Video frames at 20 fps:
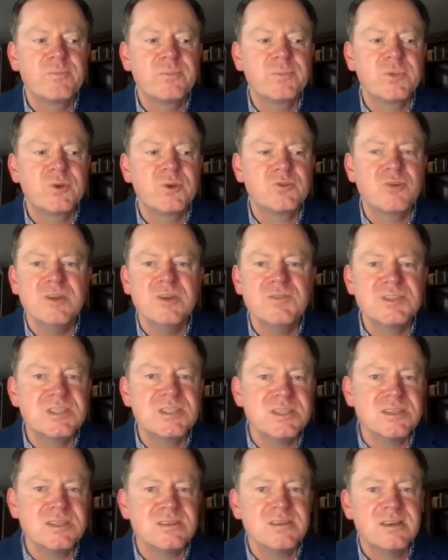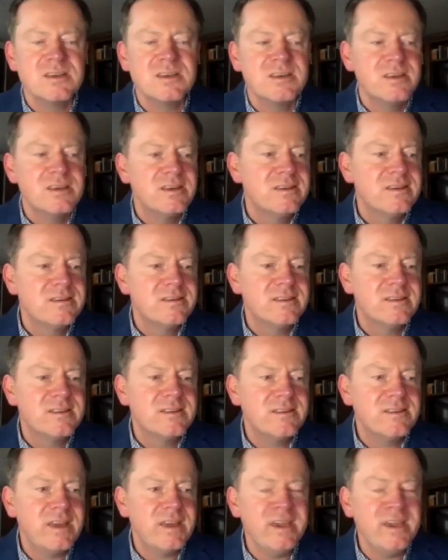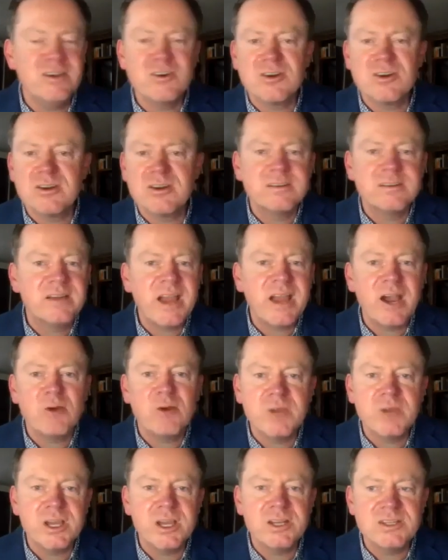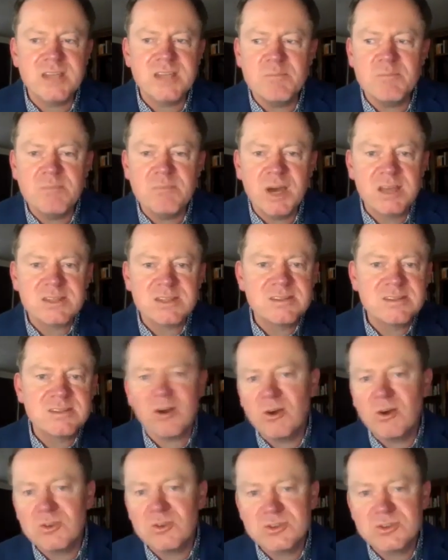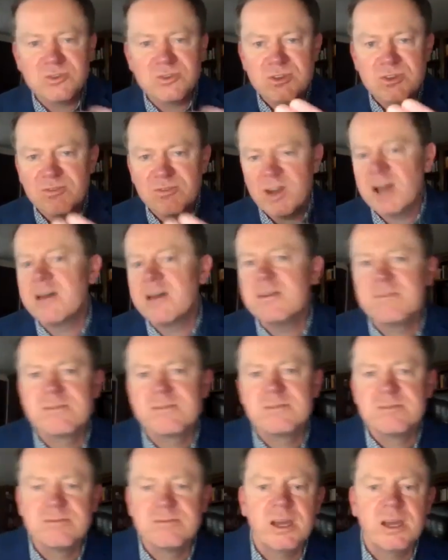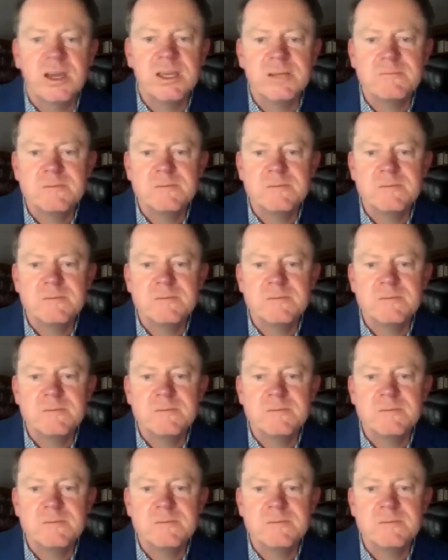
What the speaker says: Those grievances, anger, outrage, they must also survive, right?